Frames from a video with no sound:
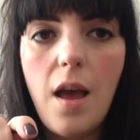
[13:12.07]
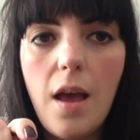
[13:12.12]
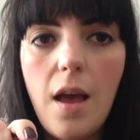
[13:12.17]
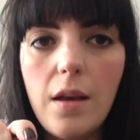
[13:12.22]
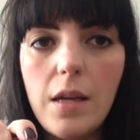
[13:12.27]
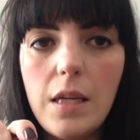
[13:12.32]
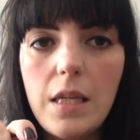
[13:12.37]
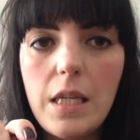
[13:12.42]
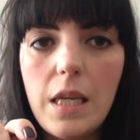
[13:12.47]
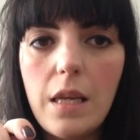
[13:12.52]

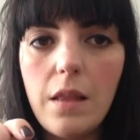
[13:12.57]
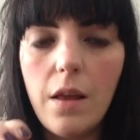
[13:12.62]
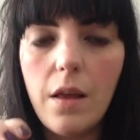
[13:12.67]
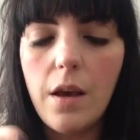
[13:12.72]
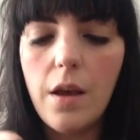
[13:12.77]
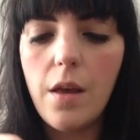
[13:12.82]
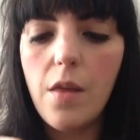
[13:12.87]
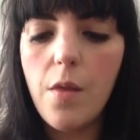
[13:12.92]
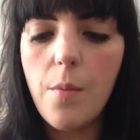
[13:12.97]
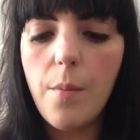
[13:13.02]
LED
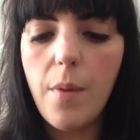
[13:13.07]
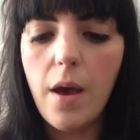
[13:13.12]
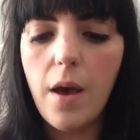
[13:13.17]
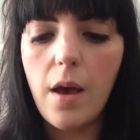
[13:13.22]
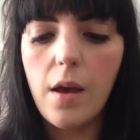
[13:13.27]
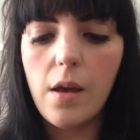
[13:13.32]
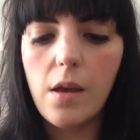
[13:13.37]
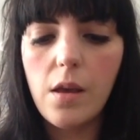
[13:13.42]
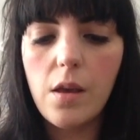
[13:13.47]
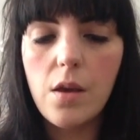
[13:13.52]
light at the
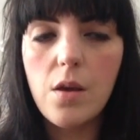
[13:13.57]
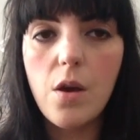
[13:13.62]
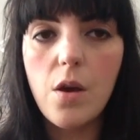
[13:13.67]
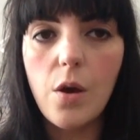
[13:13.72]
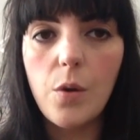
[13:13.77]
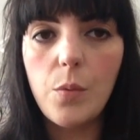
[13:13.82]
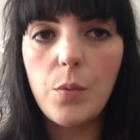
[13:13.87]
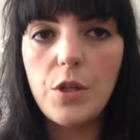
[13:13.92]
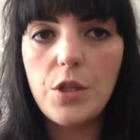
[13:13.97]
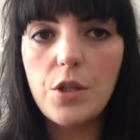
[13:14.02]
back,
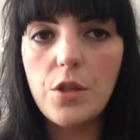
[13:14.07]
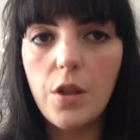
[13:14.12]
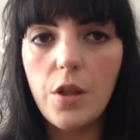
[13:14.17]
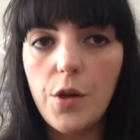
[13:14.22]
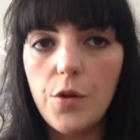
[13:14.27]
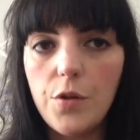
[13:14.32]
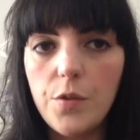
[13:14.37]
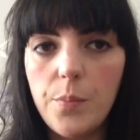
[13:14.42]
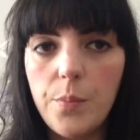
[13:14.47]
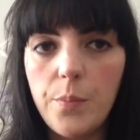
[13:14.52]
which
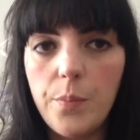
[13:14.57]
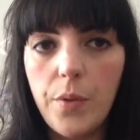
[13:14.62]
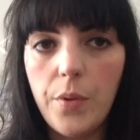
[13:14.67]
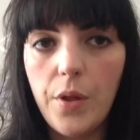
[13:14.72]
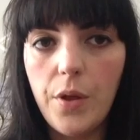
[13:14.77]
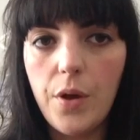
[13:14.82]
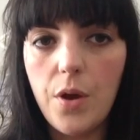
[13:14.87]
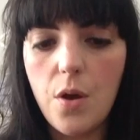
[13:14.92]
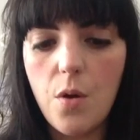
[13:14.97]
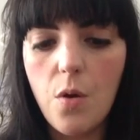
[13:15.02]
glows
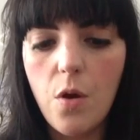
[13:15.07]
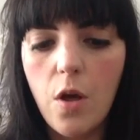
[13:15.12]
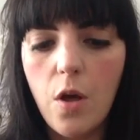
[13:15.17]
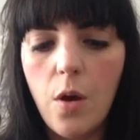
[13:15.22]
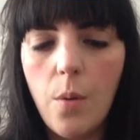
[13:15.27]
blue,